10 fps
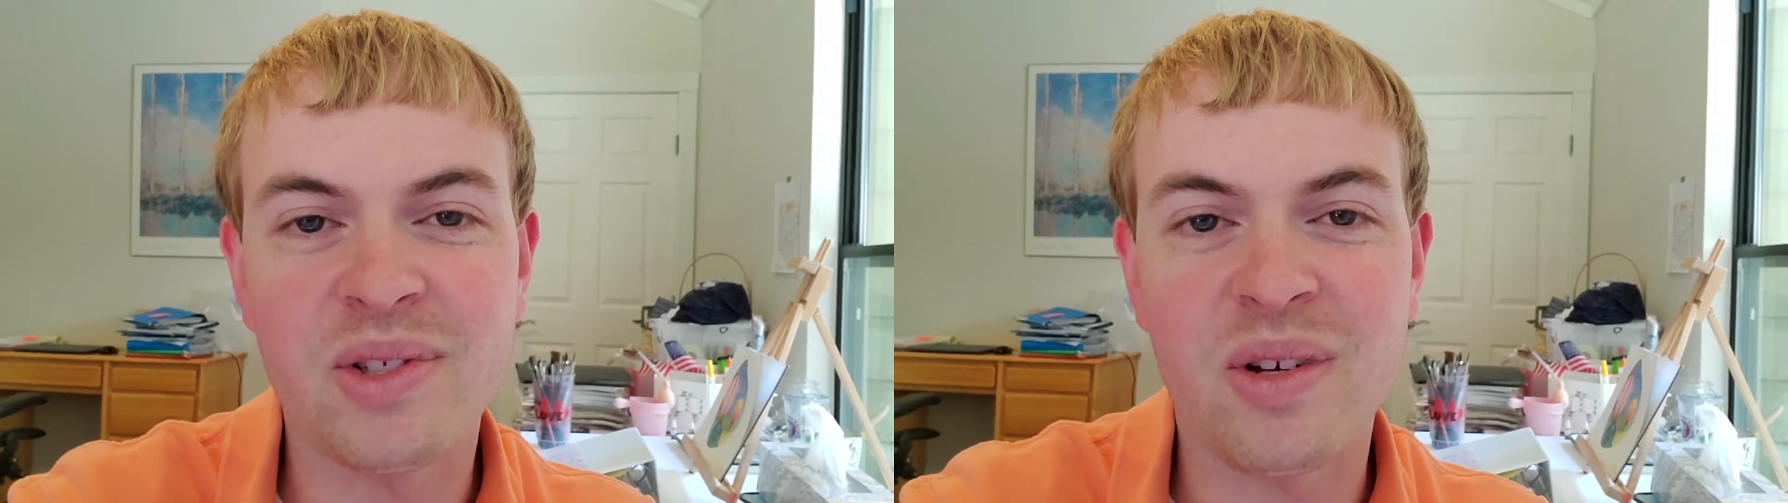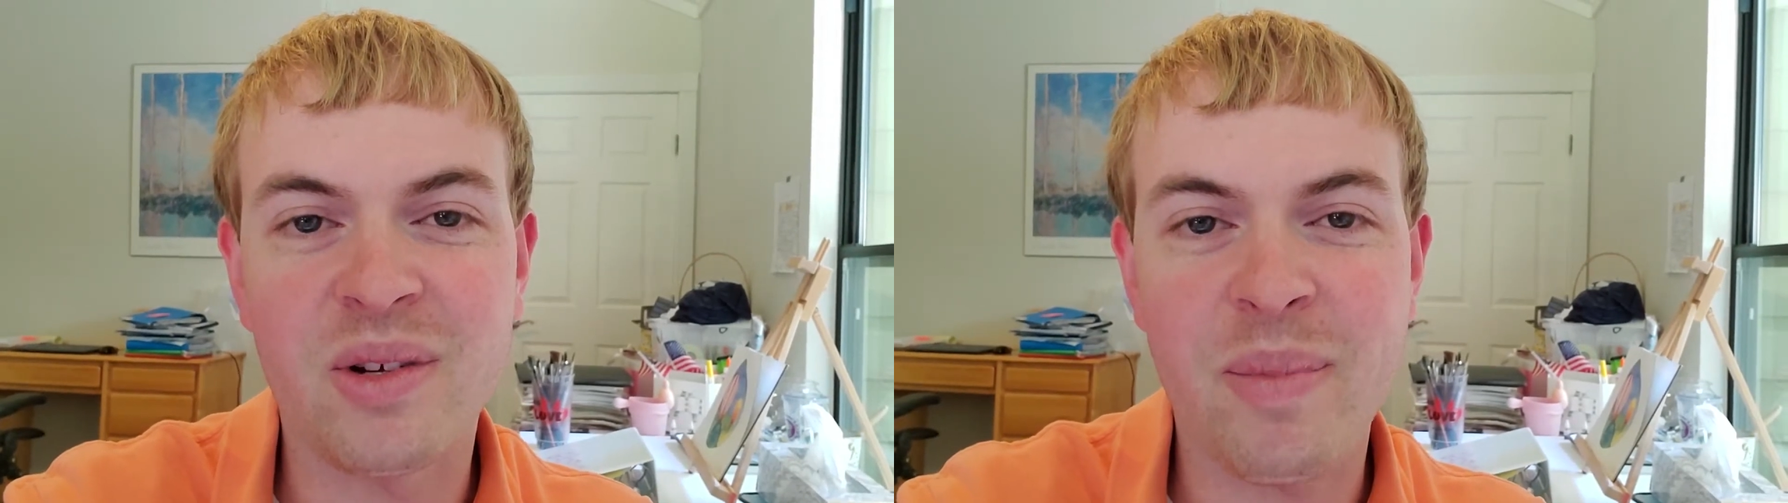
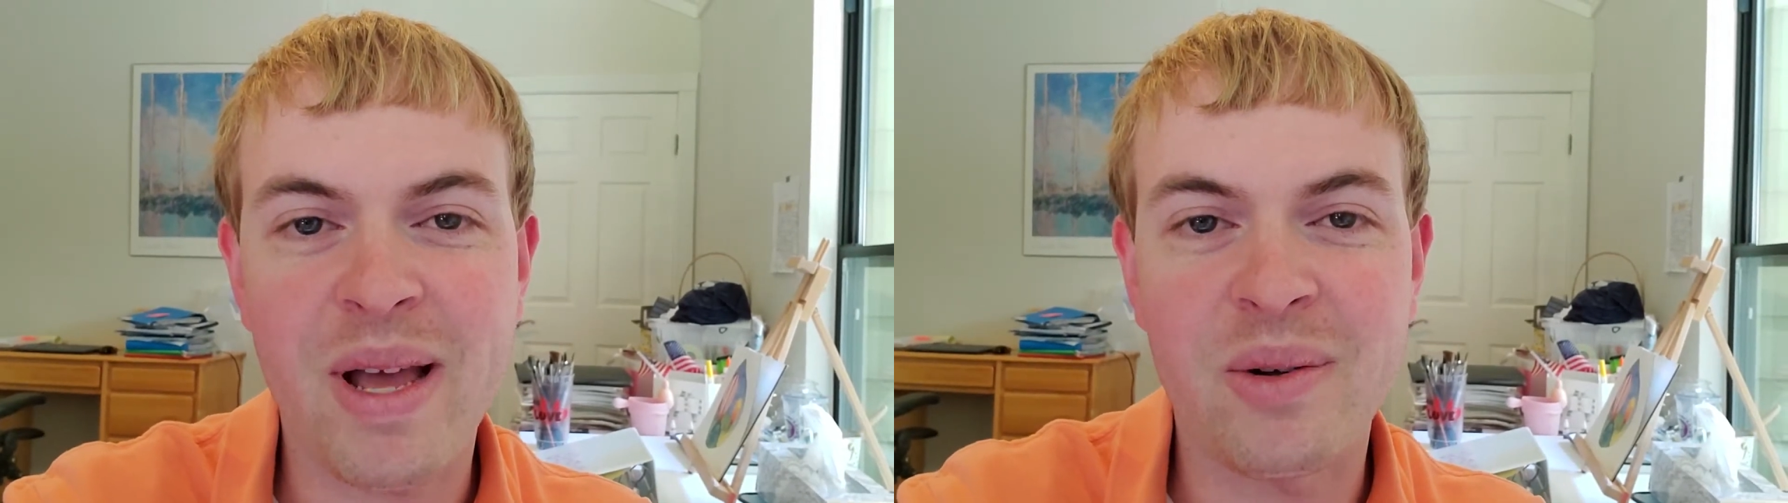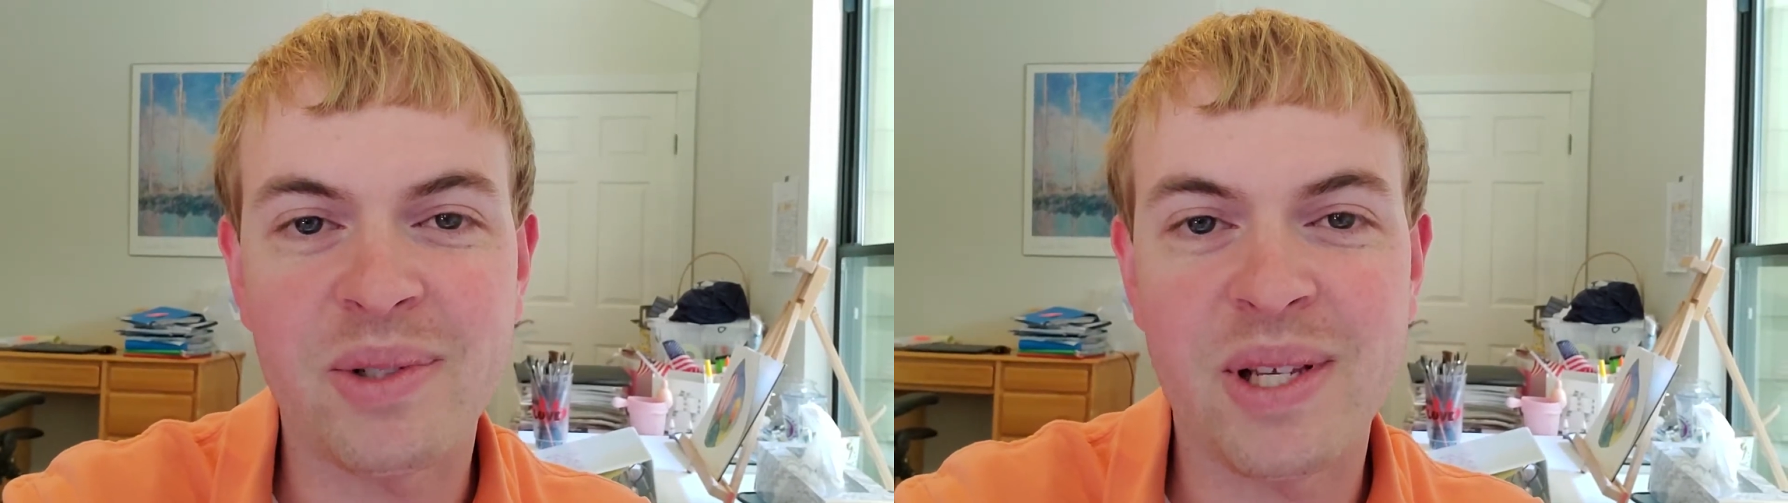solar
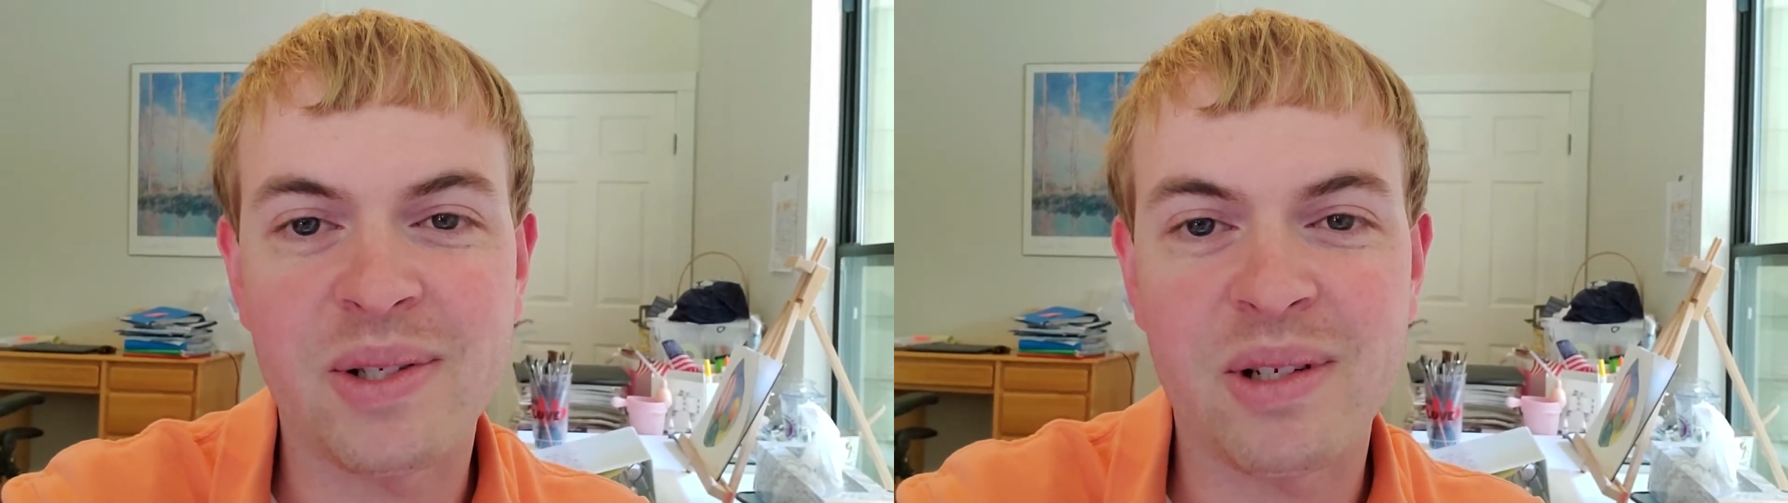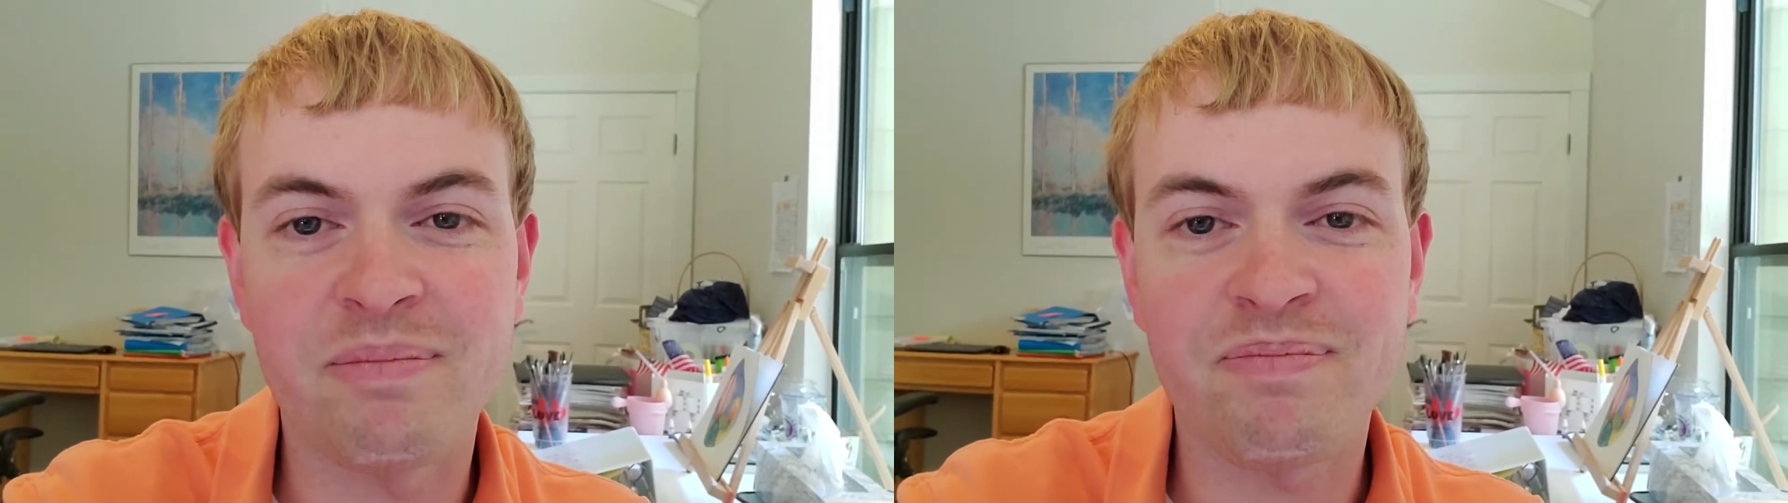panel
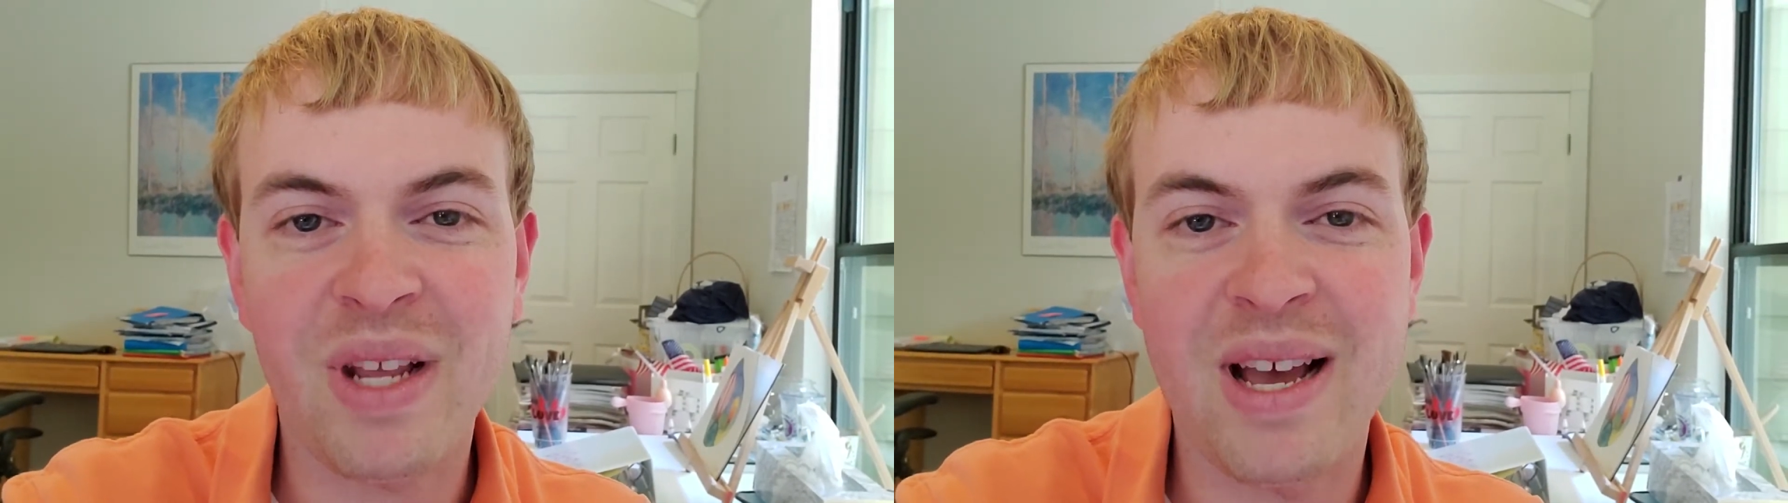system.